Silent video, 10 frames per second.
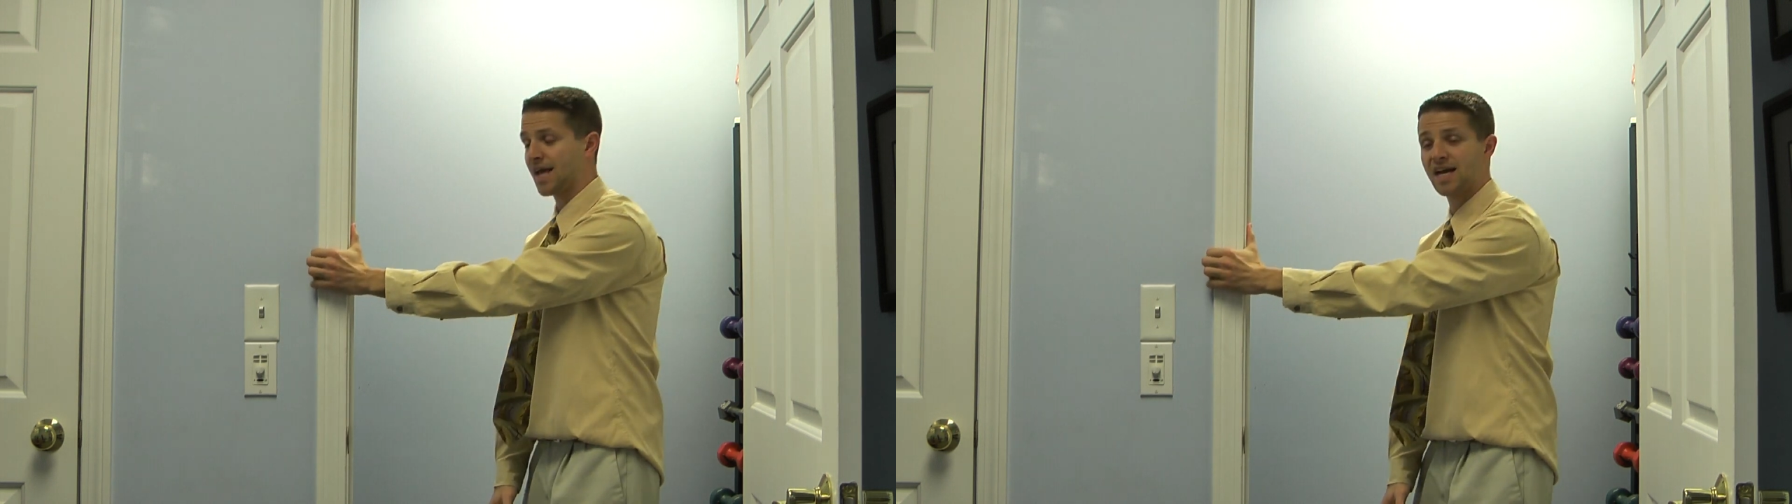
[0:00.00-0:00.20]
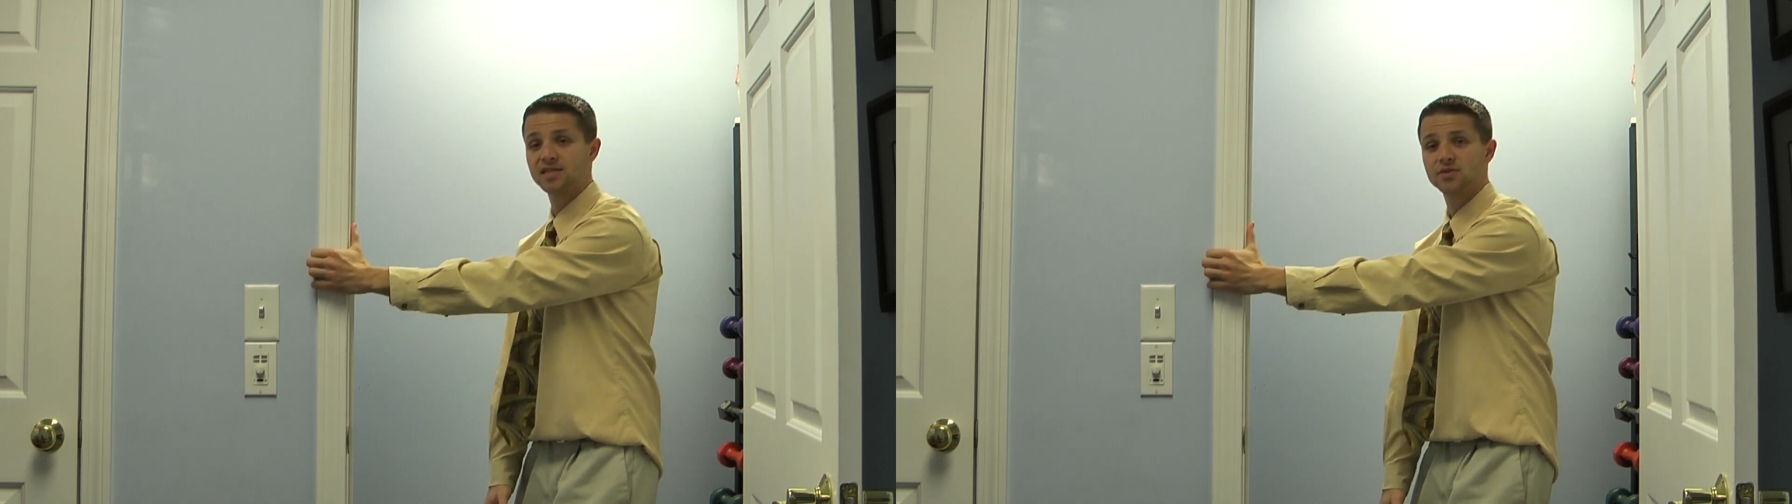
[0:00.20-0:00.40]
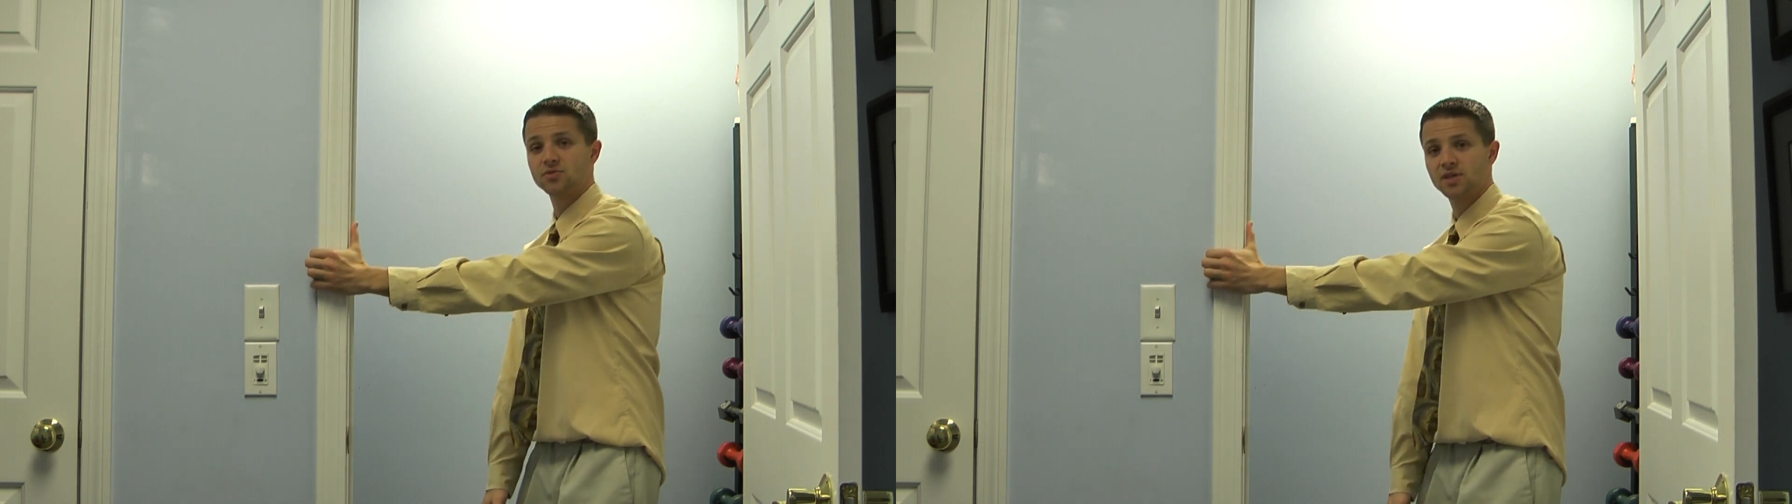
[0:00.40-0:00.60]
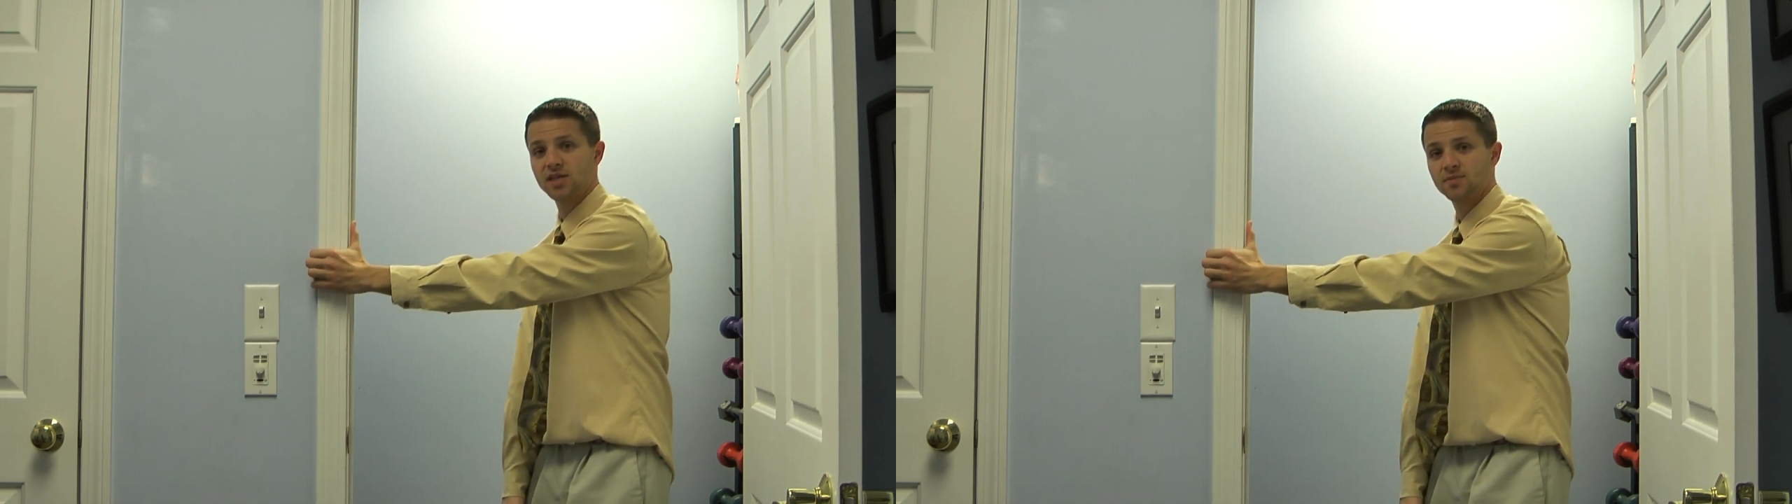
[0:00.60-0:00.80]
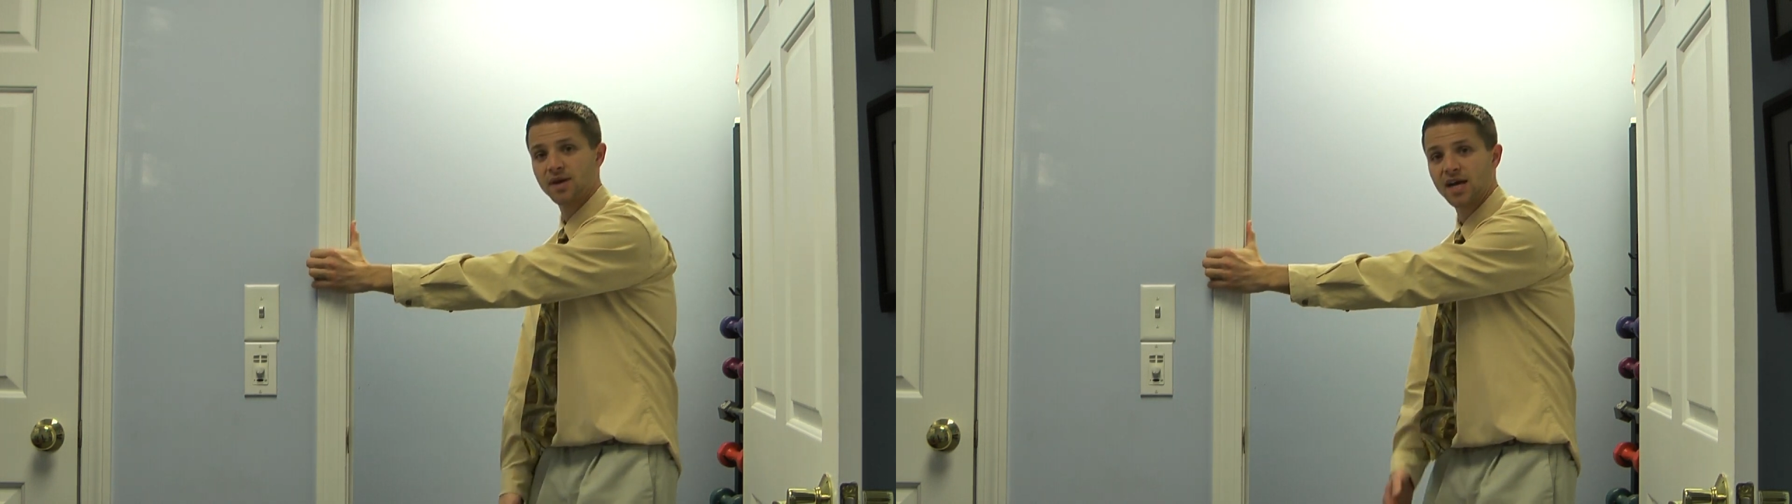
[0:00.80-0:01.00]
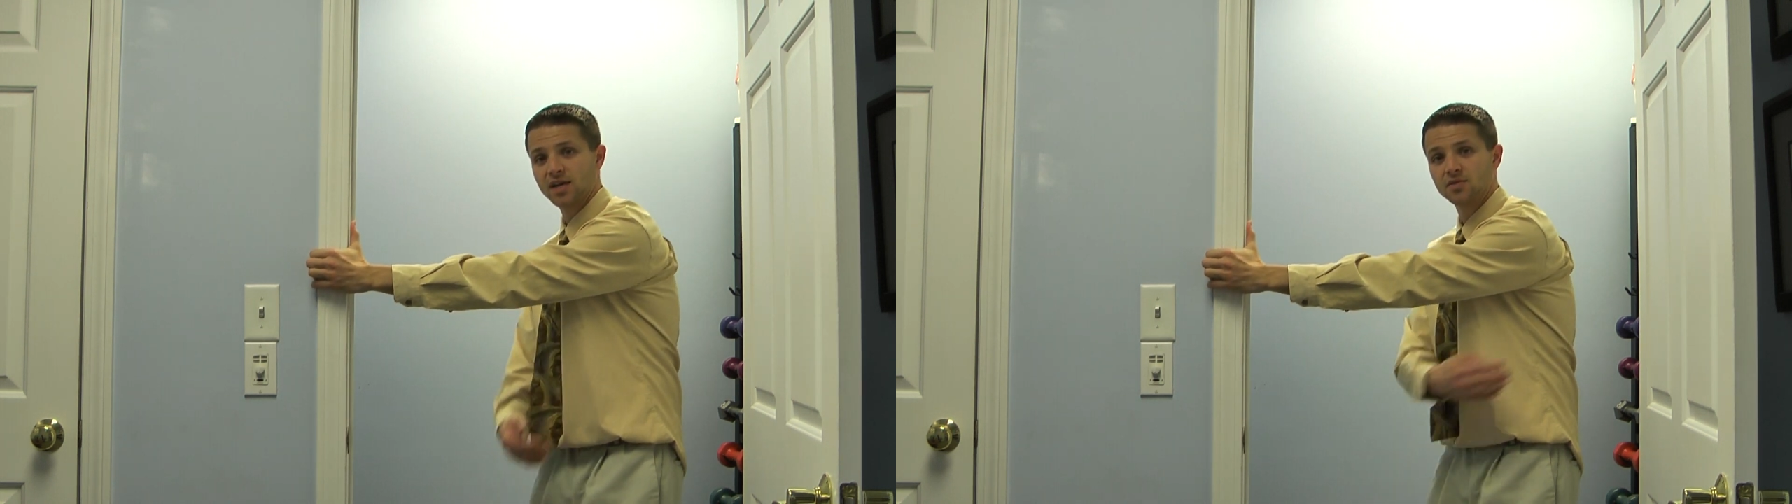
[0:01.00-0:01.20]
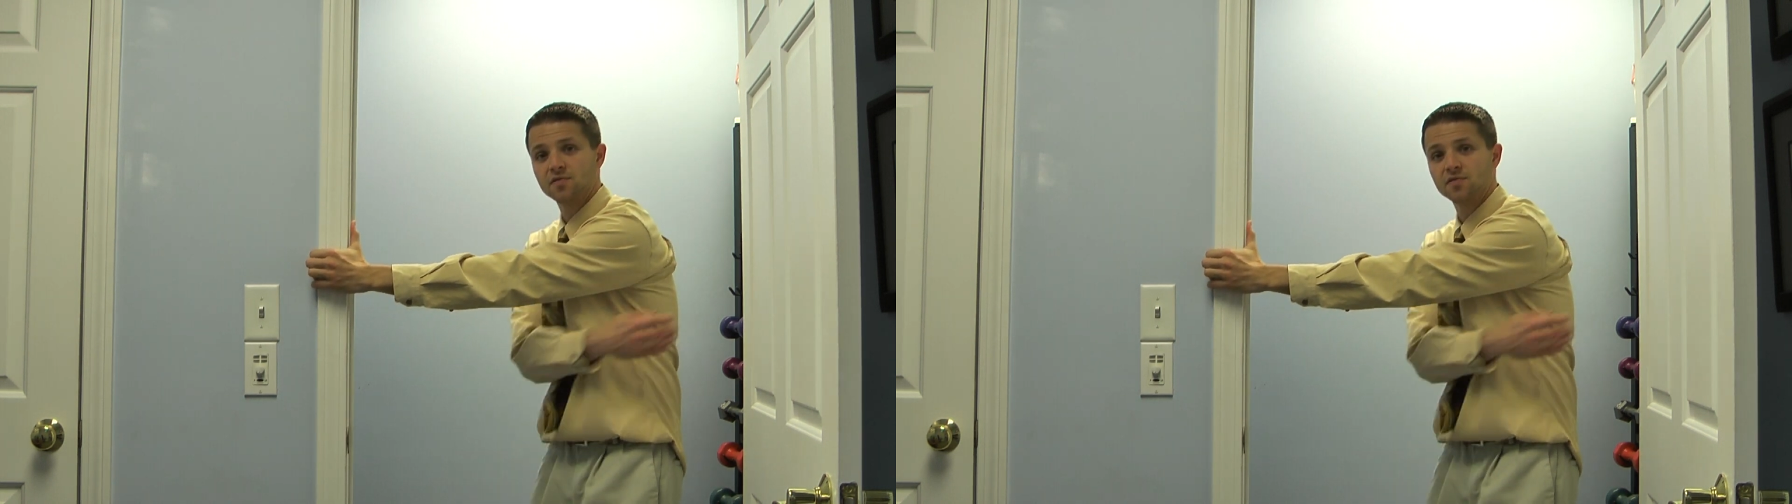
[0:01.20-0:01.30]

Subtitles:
As you lean back,